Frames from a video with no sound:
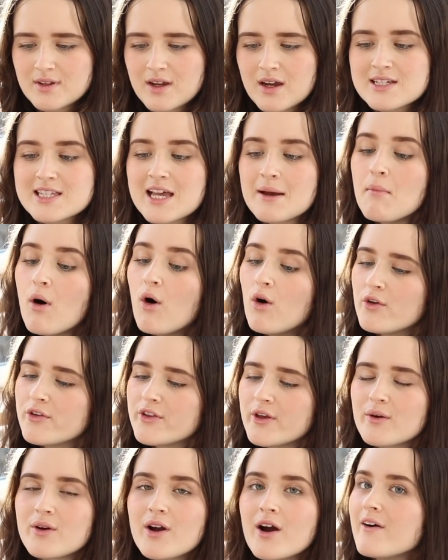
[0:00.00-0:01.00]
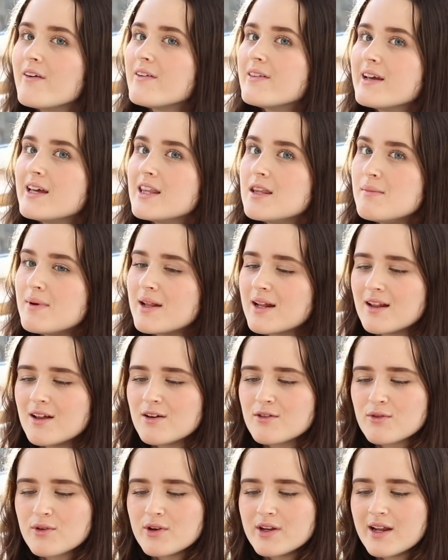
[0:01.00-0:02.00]
Because I'm also currently in the middle
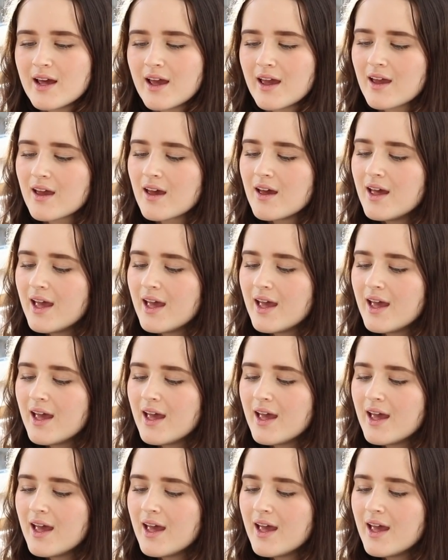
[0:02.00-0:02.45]
of reading